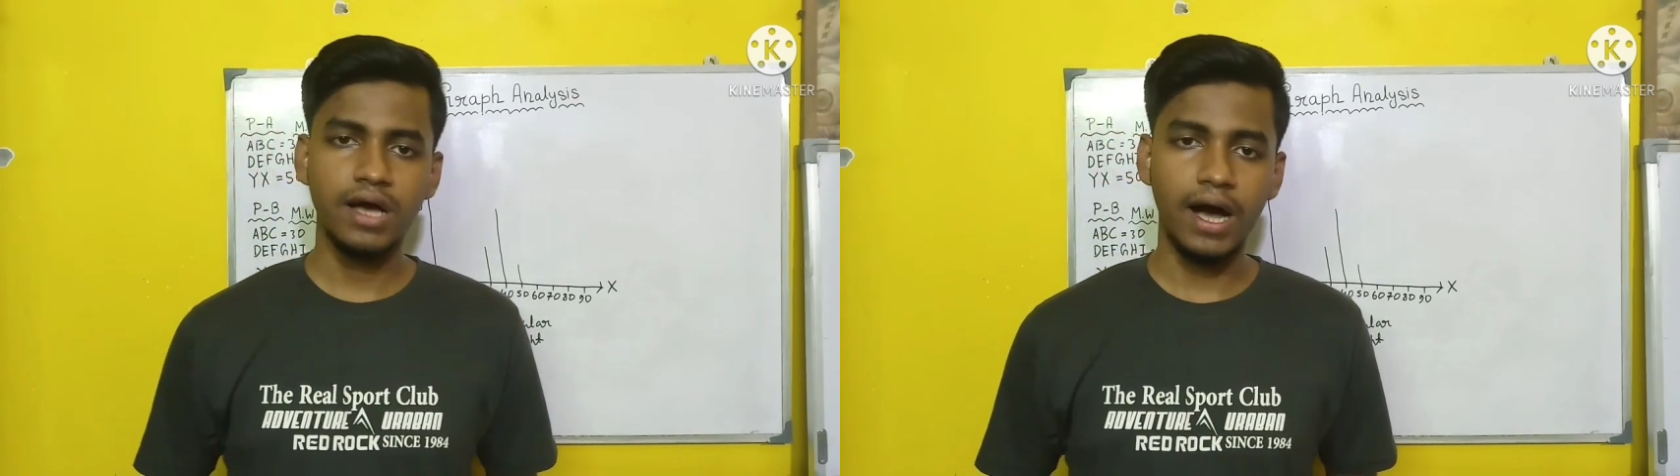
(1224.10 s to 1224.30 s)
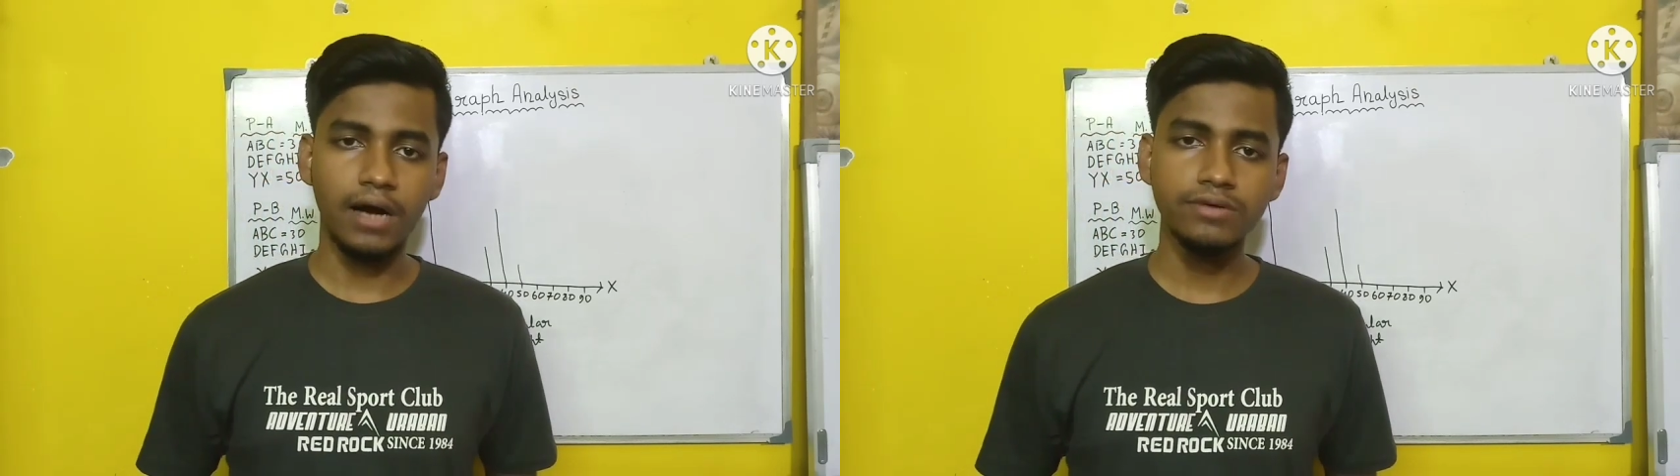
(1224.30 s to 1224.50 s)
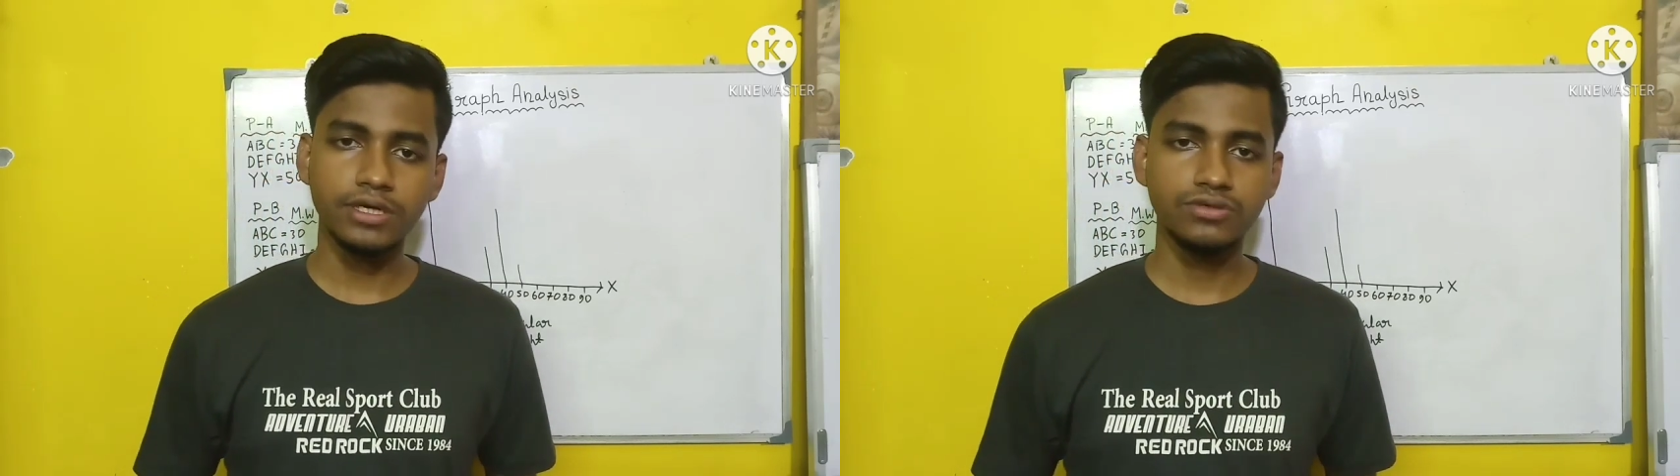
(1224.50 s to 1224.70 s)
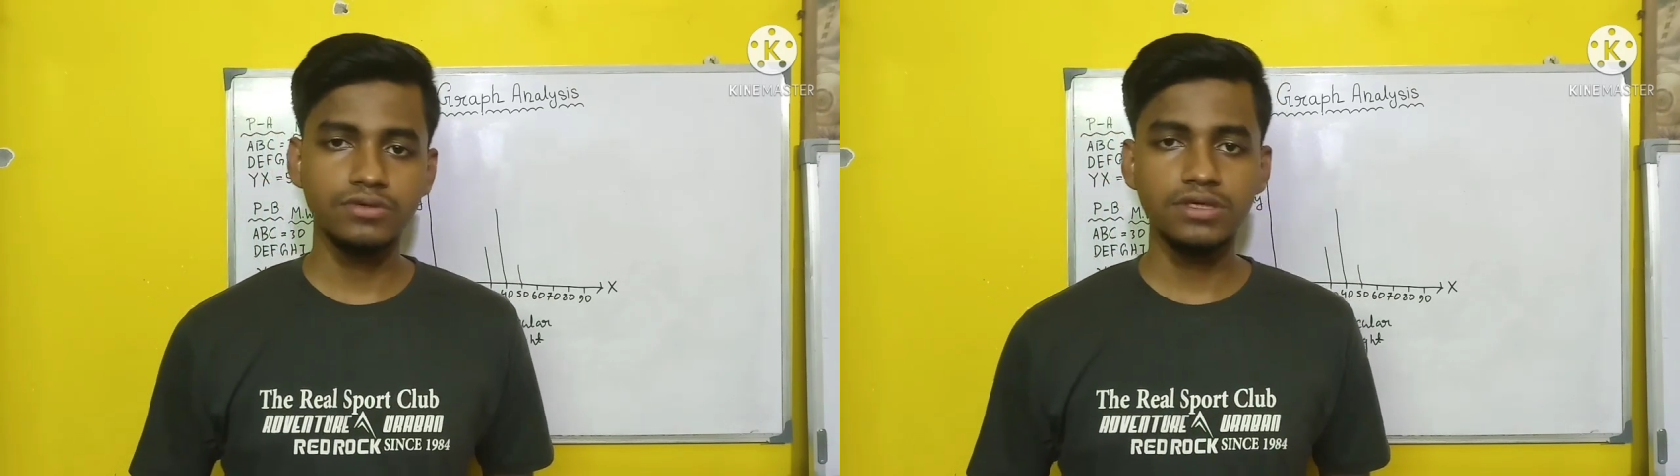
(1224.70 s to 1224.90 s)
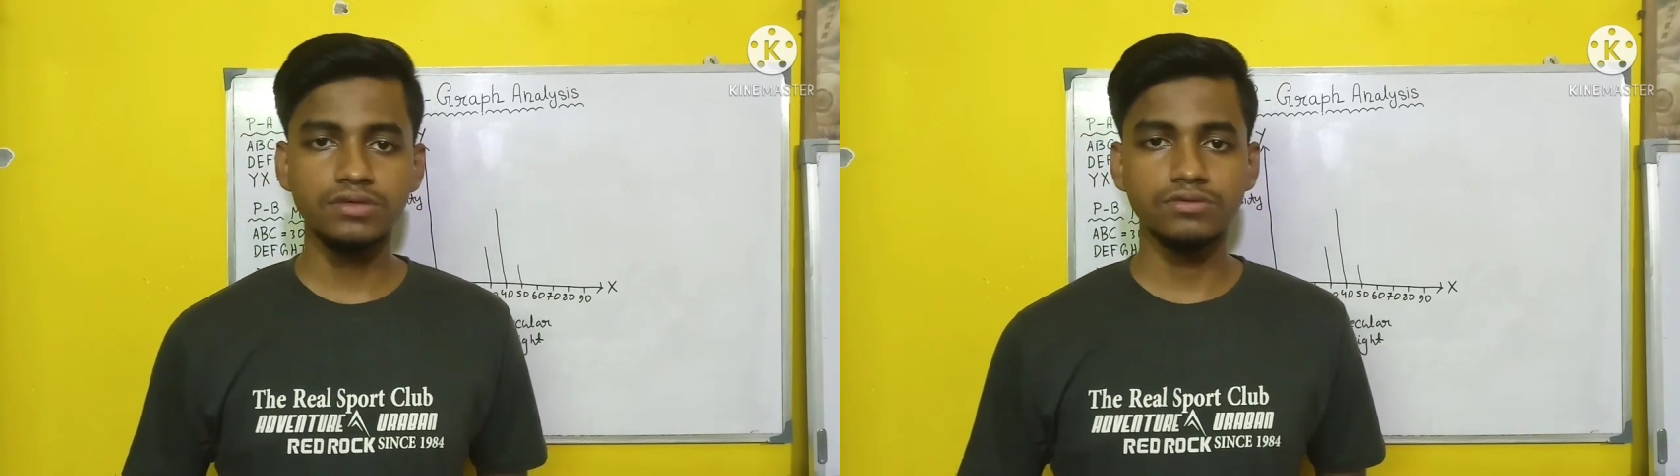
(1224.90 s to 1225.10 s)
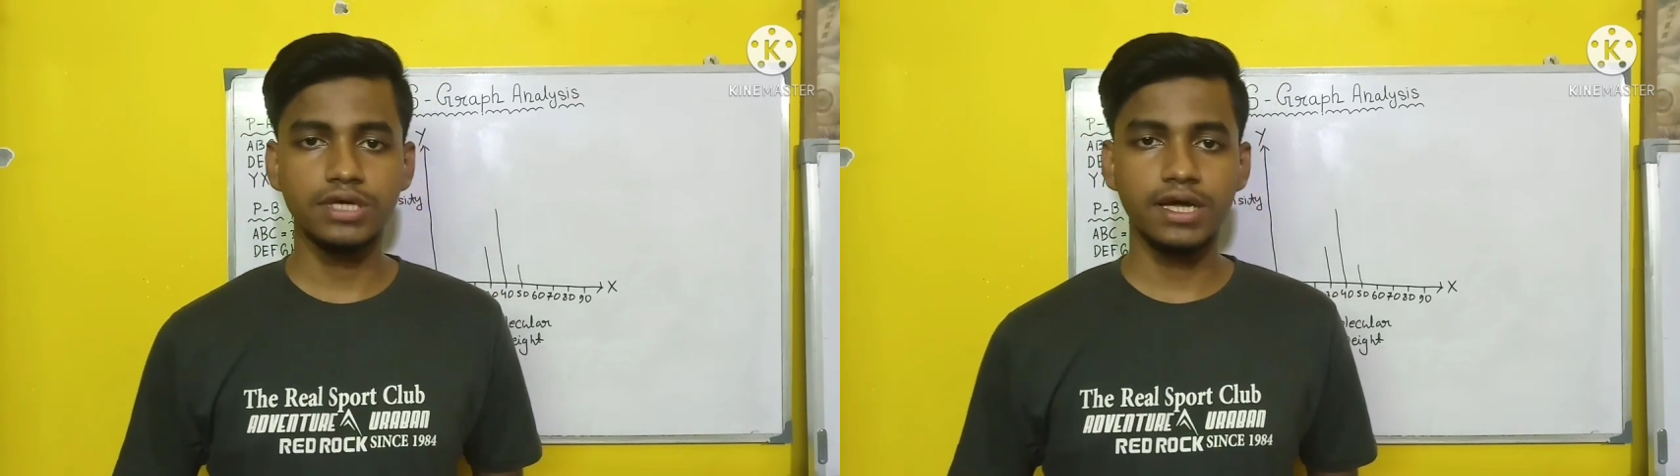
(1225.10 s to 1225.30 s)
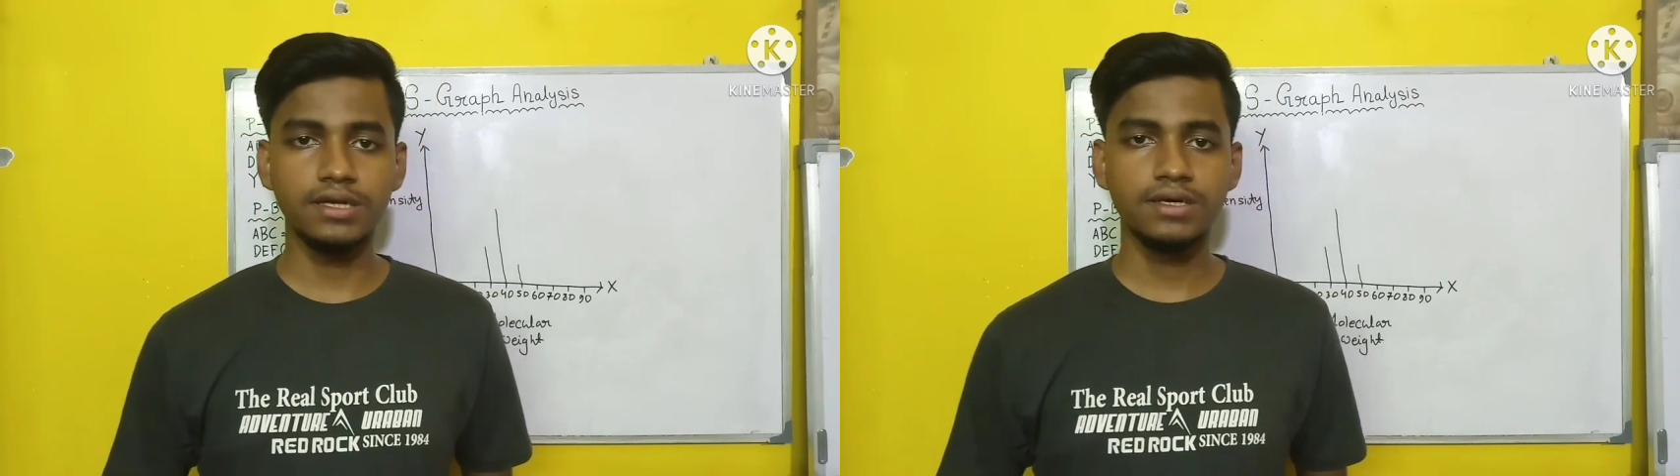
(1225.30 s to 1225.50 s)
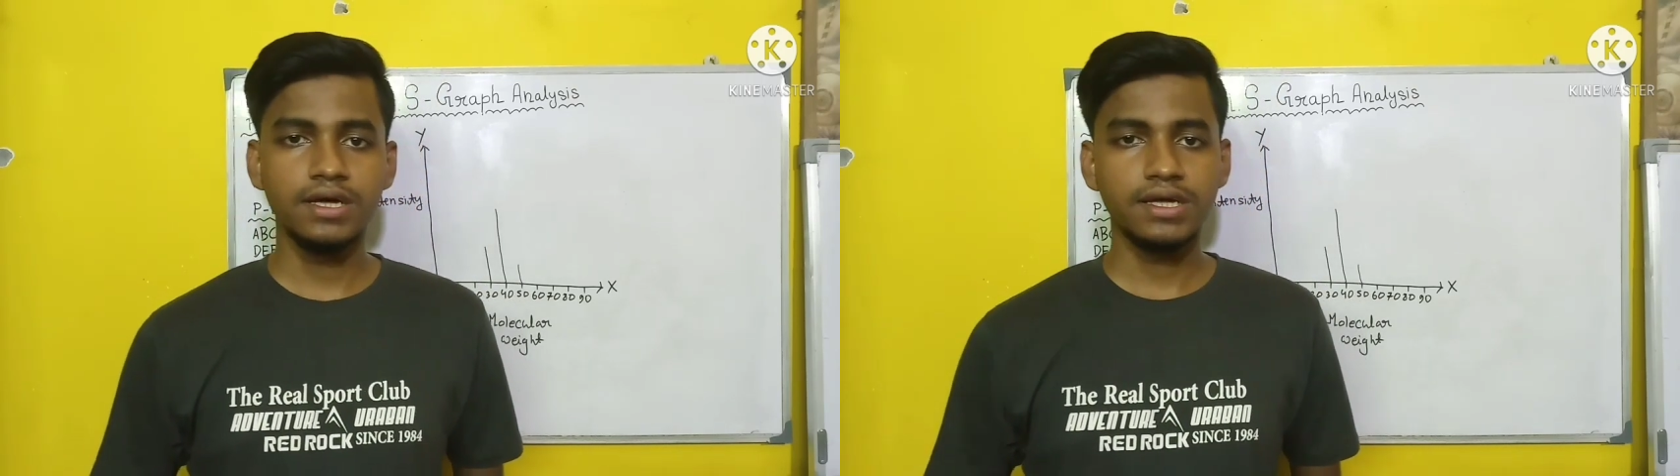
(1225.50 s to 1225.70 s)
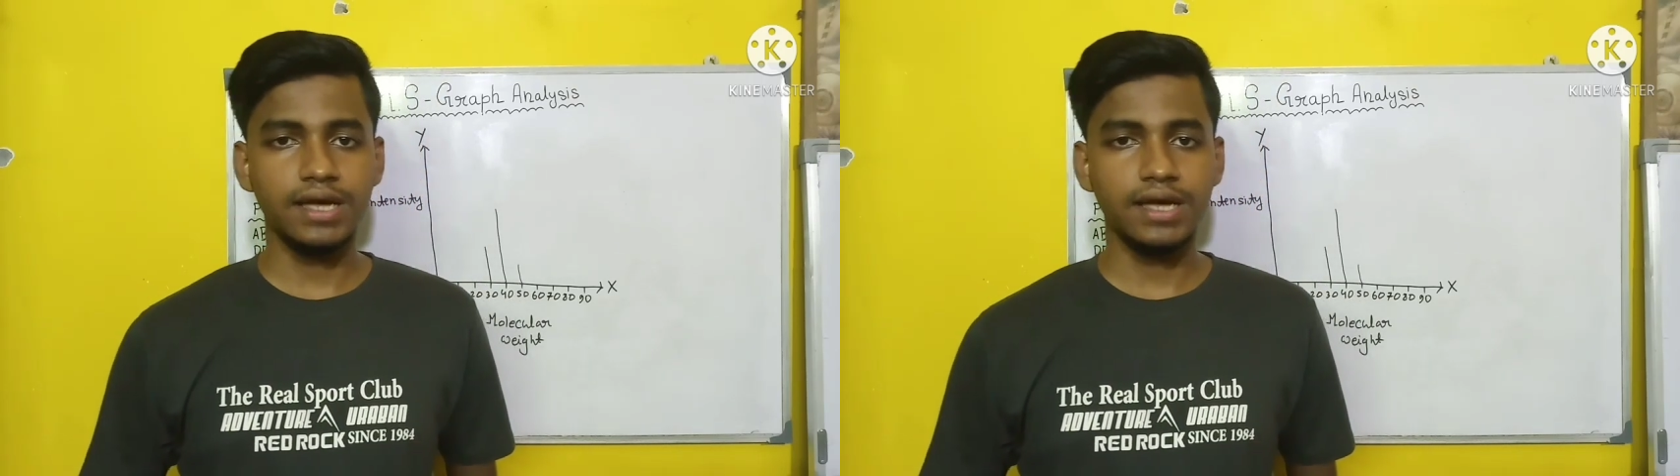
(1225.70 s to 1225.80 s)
how actually we can